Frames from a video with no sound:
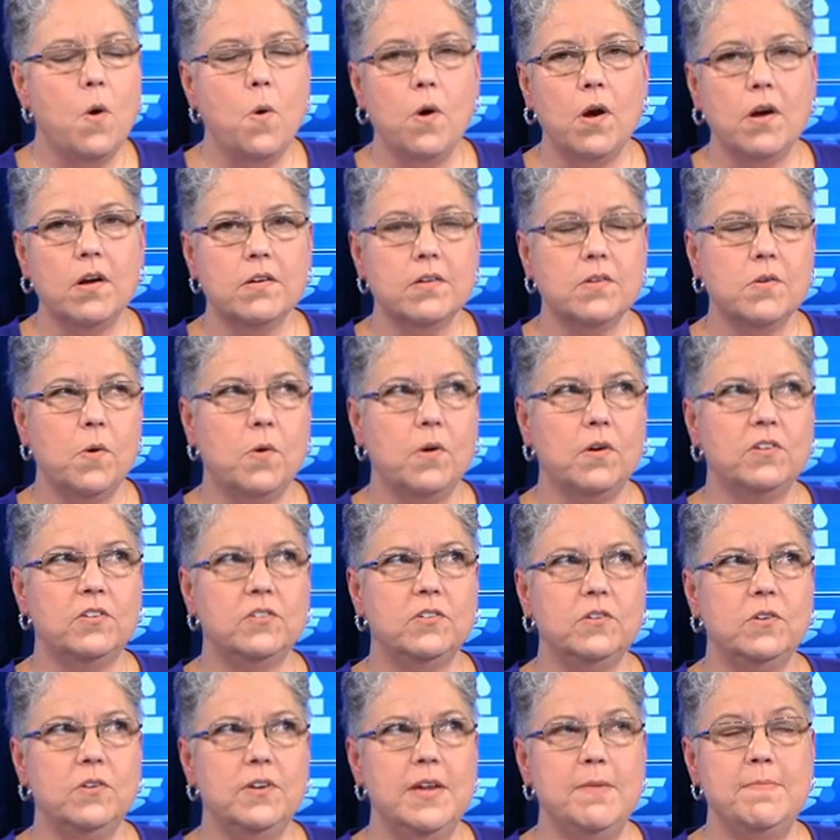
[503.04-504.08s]
or or
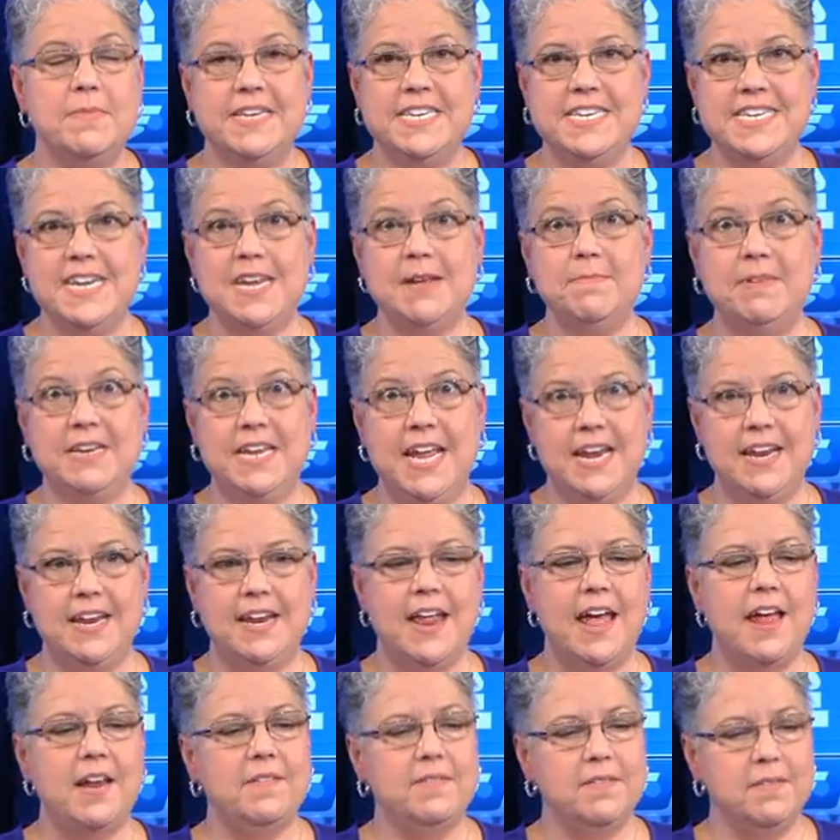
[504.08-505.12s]

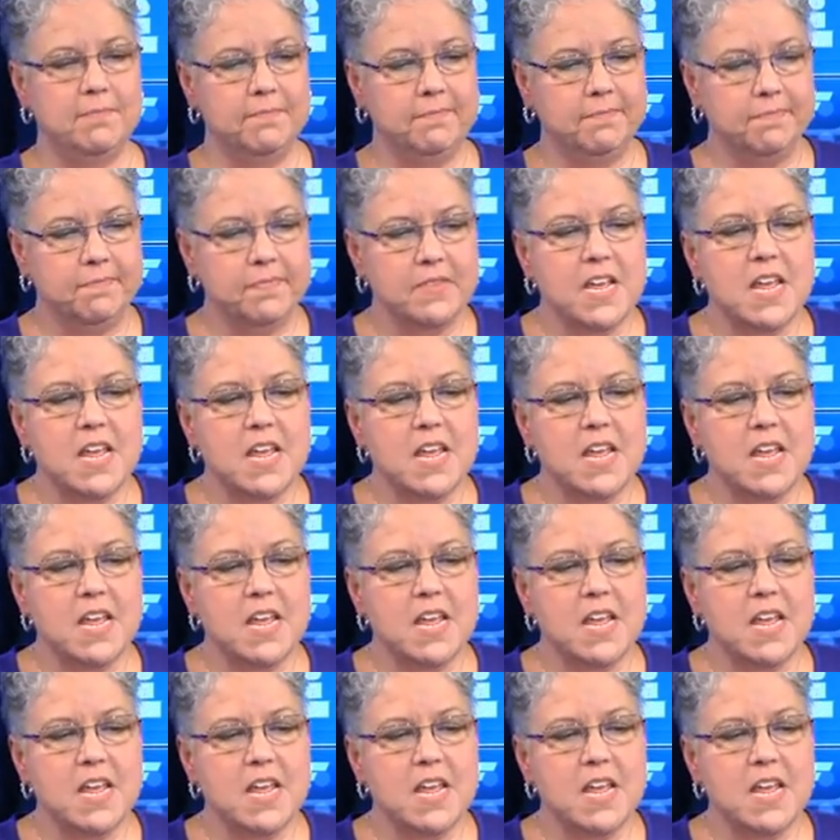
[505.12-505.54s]
intimidated out of them.